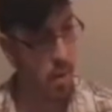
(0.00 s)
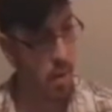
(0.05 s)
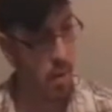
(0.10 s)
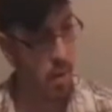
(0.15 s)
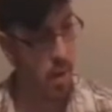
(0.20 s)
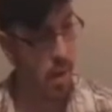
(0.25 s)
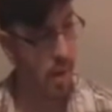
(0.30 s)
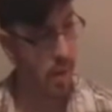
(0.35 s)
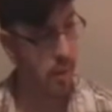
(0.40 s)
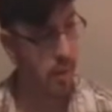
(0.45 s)

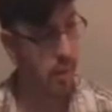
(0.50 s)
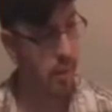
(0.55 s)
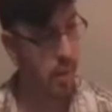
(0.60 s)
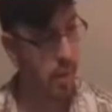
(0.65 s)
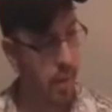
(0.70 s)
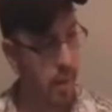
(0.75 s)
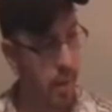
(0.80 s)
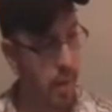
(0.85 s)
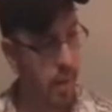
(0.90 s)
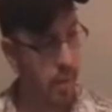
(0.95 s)
are
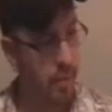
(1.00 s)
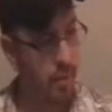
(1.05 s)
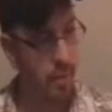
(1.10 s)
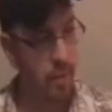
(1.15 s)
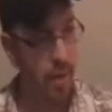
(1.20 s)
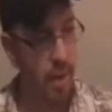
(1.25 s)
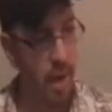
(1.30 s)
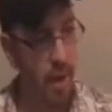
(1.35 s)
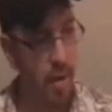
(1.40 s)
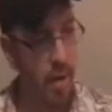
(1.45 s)
actually,
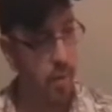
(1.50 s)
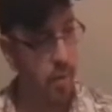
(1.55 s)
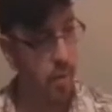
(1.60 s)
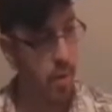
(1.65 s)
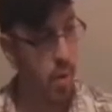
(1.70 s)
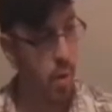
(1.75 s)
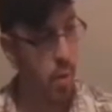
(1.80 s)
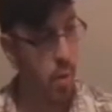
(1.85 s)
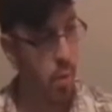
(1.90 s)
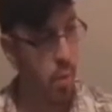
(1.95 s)
see, I don't even
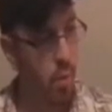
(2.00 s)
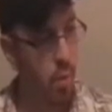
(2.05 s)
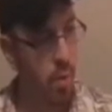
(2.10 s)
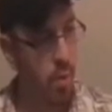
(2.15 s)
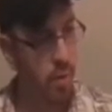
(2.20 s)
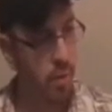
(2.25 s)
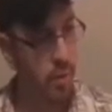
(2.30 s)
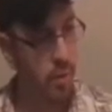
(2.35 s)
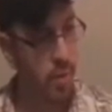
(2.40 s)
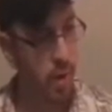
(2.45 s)
know where
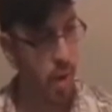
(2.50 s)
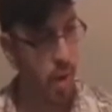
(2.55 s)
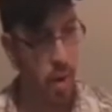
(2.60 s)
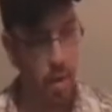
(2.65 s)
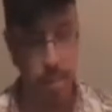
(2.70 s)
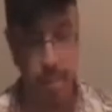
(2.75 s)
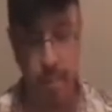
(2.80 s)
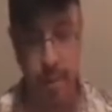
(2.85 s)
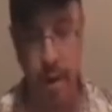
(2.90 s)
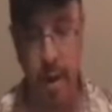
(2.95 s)
to
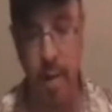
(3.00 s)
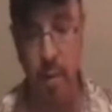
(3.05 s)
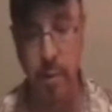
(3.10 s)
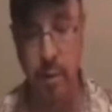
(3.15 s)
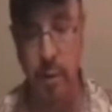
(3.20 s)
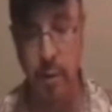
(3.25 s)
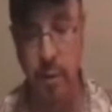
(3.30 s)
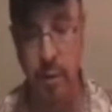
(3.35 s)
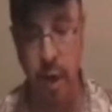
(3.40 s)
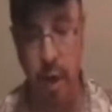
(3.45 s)
start. But anyways,
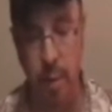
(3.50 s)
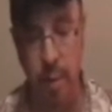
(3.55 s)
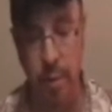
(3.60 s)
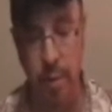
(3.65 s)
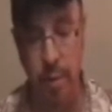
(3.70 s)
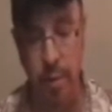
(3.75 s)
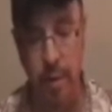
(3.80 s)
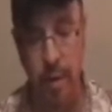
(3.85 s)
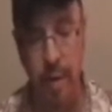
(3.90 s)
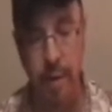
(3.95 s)
I'll start
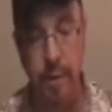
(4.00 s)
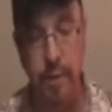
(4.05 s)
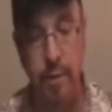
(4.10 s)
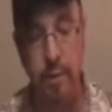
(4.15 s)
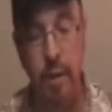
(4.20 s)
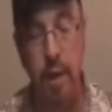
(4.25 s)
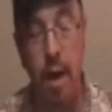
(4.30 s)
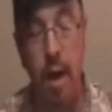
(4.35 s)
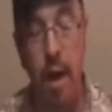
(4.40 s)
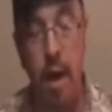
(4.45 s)
with
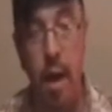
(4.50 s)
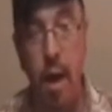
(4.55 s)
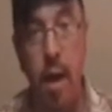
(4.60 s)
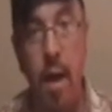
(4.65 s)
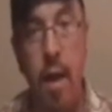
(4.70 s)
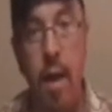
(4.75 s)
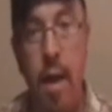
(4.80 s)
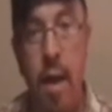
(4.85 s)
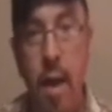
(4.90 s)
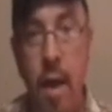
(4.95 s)
this.
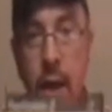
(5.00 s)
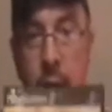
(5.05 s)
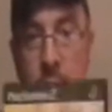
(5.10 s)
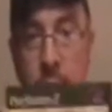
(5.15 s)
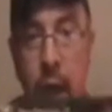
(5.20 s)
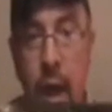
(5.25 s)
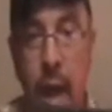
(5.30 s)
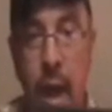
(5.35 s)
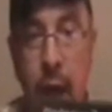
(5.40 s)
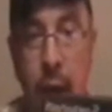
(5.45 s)

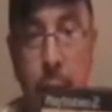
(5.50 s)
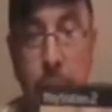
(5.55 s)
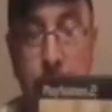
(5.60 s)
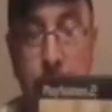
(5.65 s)
At